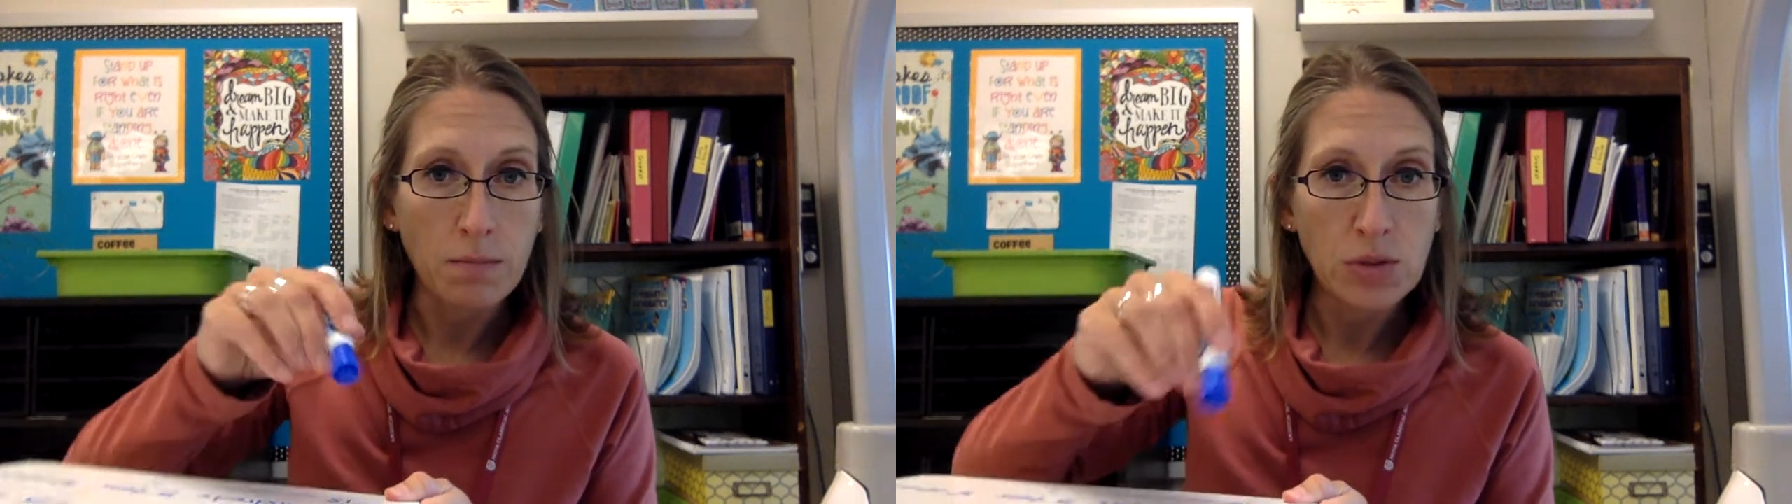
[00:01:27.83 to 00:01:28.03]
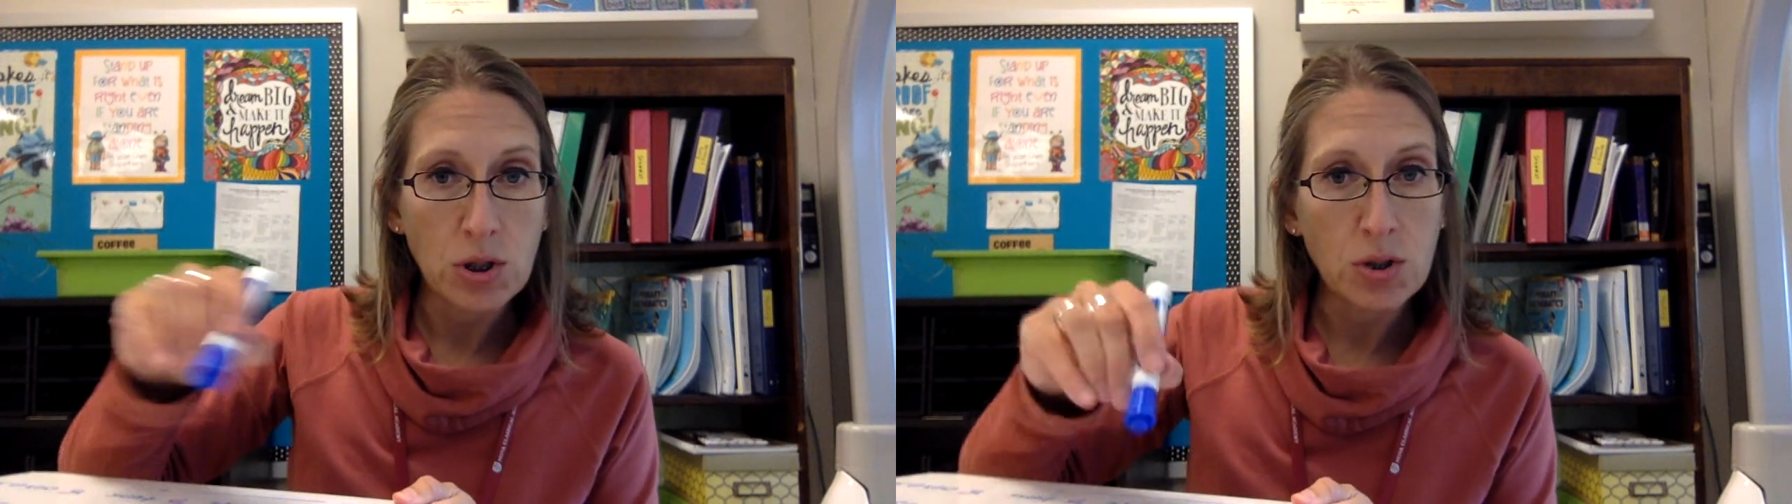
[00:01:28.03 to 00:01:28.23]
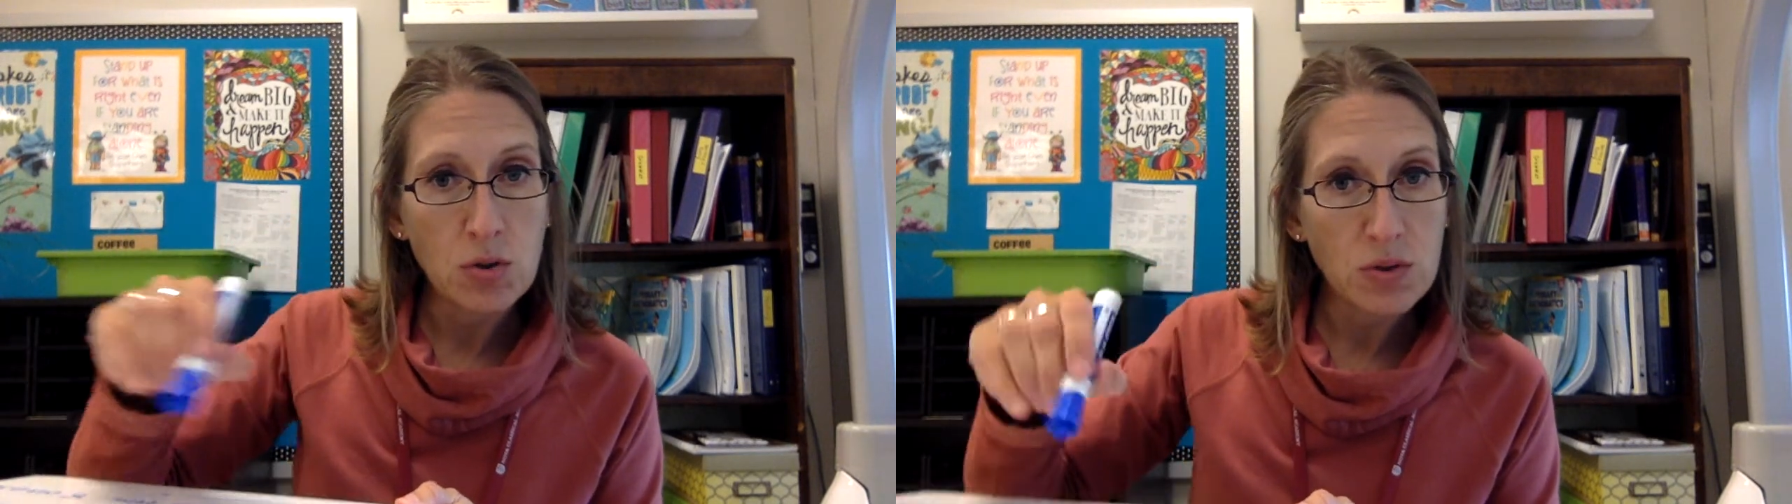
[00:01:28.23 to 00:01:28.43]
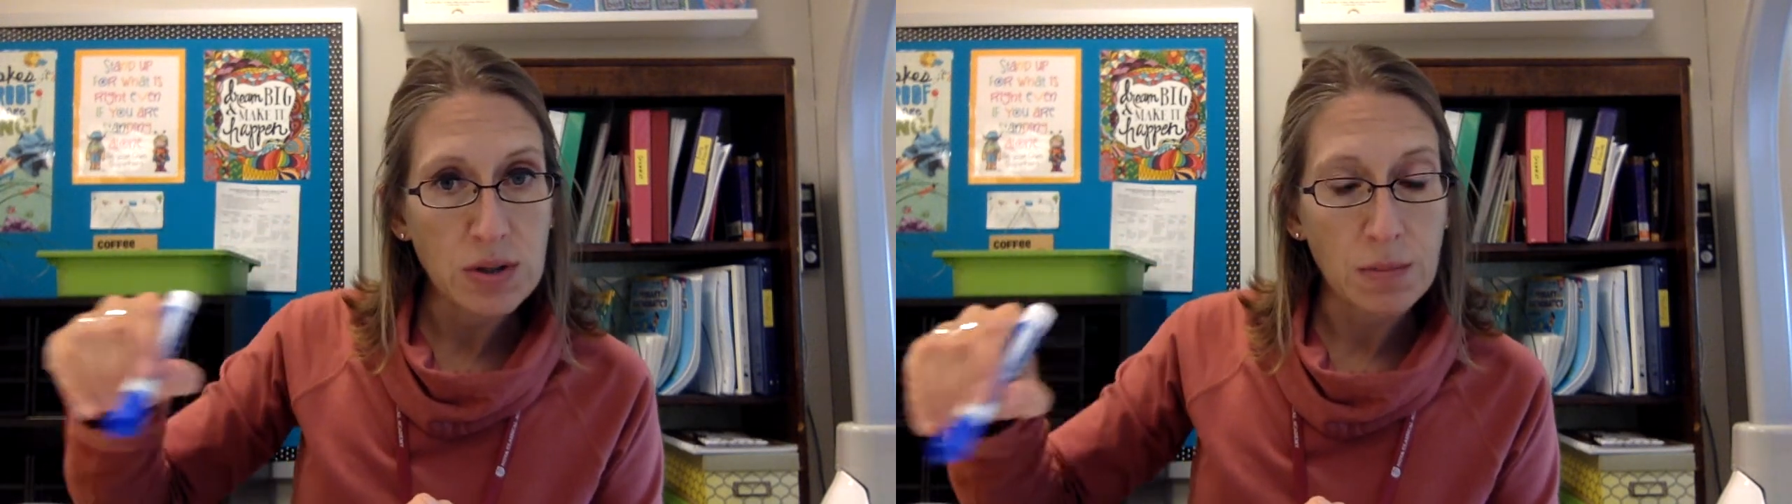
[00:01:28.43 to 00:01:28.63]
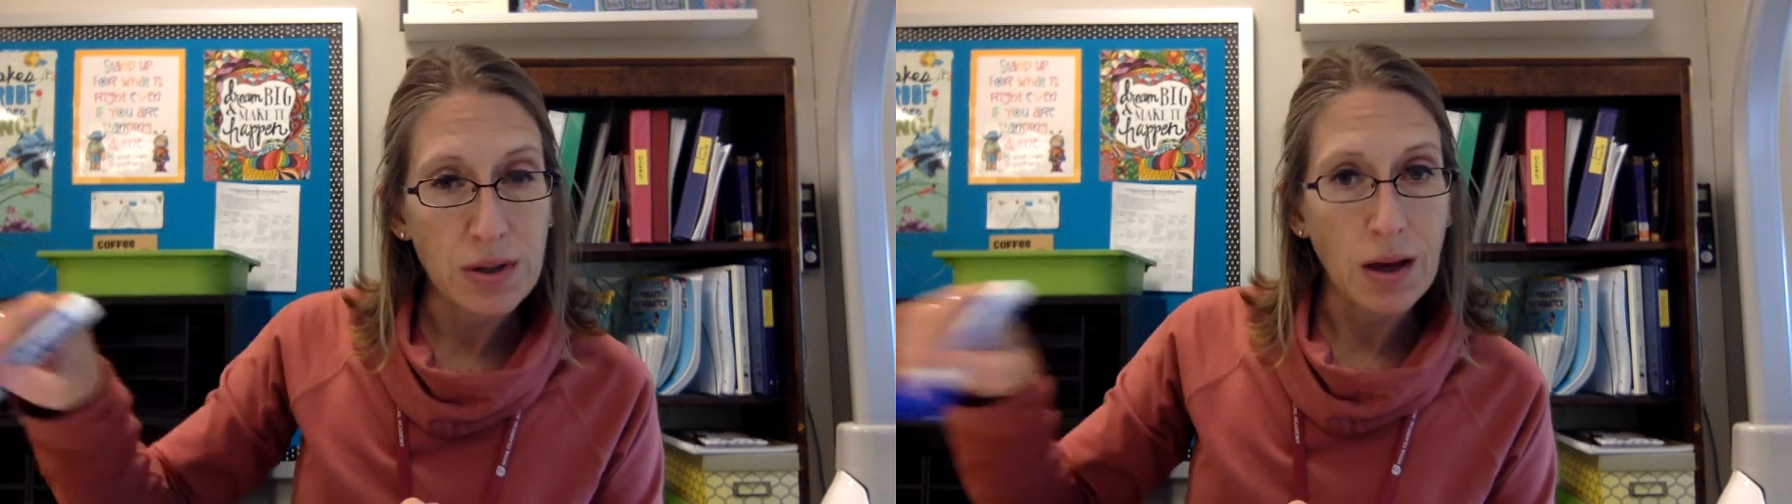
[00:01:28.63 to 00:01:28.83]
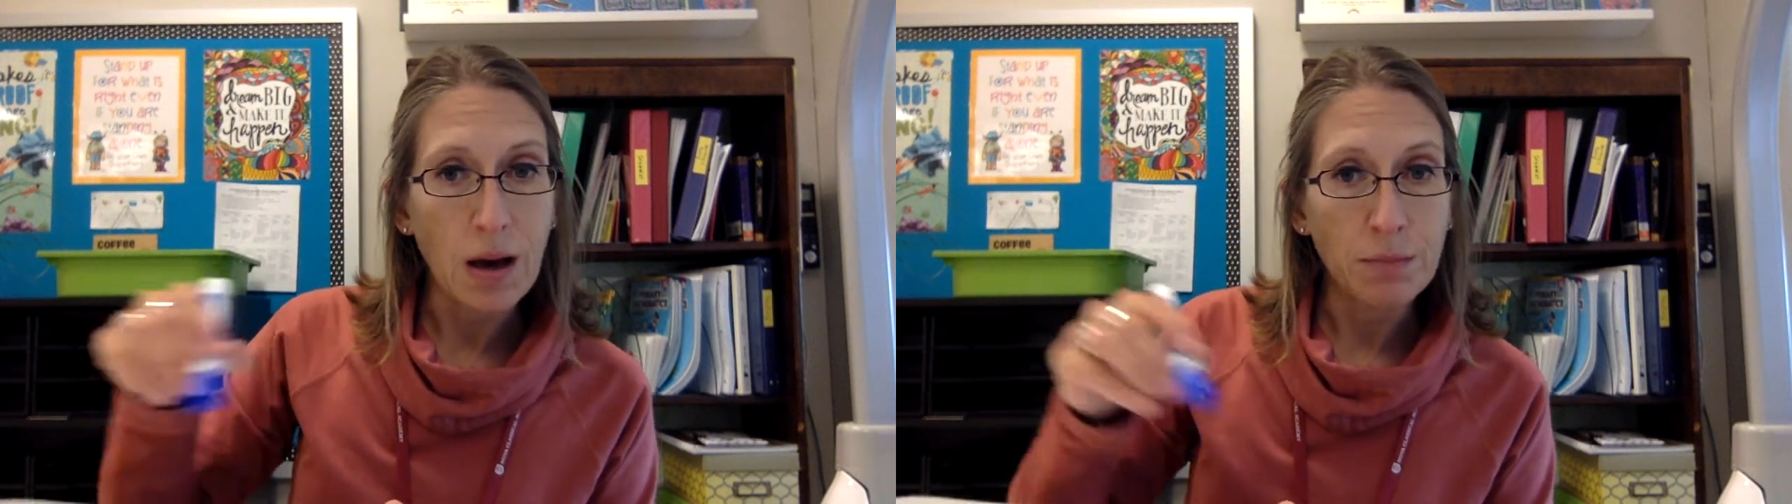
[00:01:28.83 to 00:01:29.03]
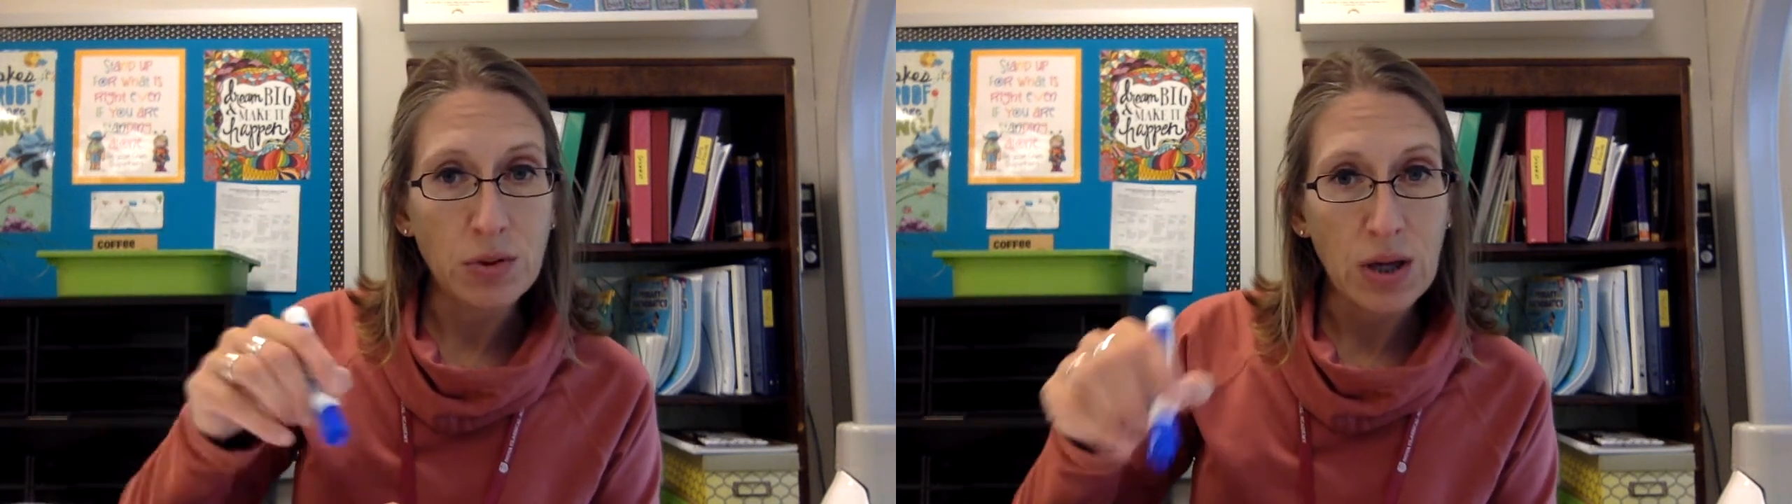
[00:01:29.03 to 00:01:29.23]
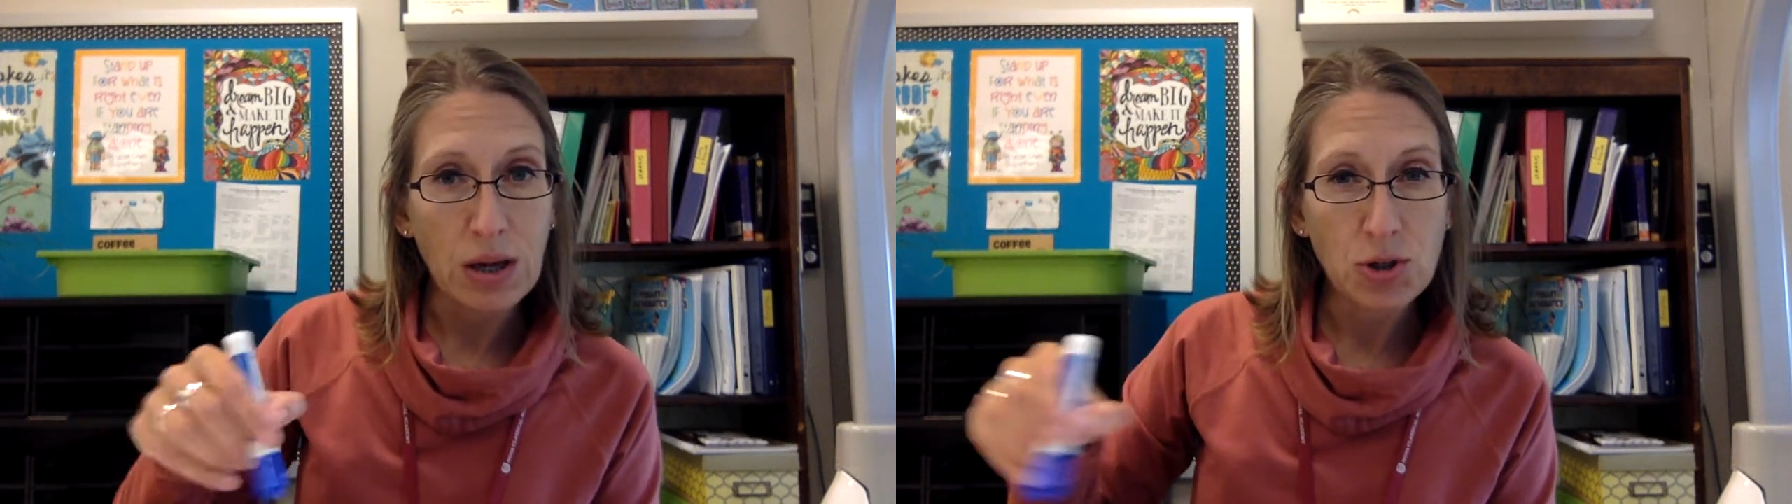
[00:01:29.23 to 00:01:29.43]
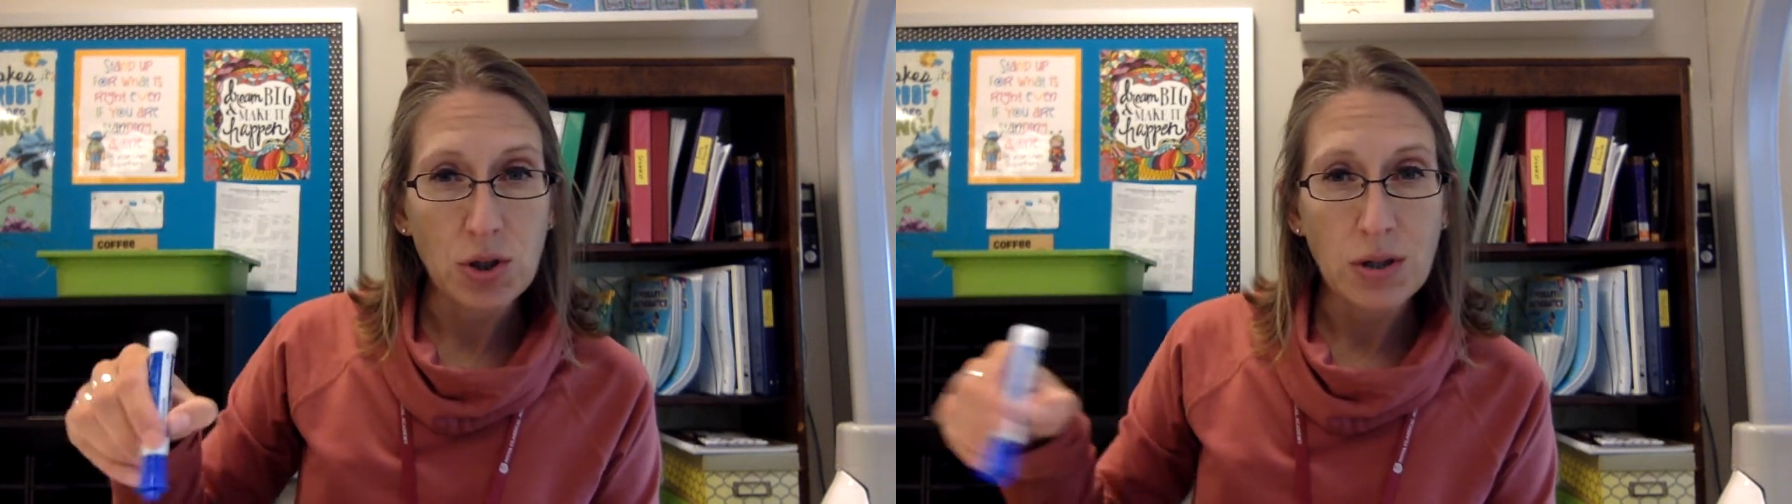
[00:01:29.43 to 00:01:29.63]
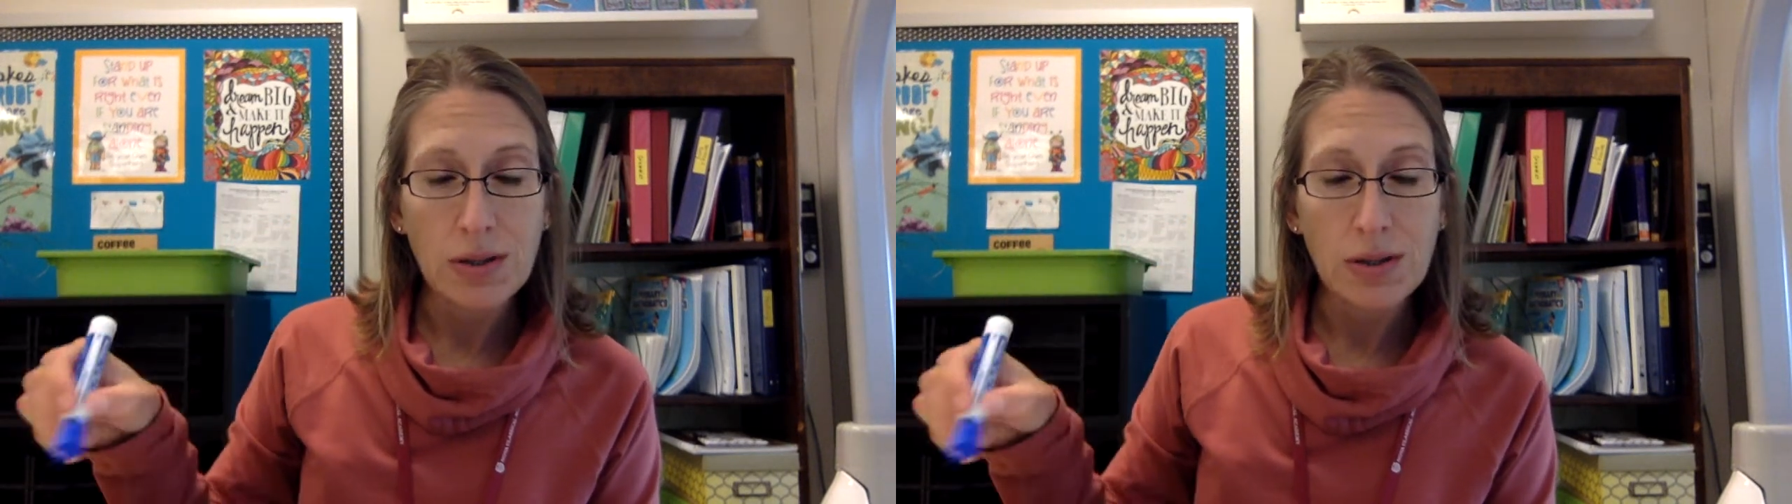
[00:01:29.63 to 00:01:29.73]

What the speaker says: to do some of the computation,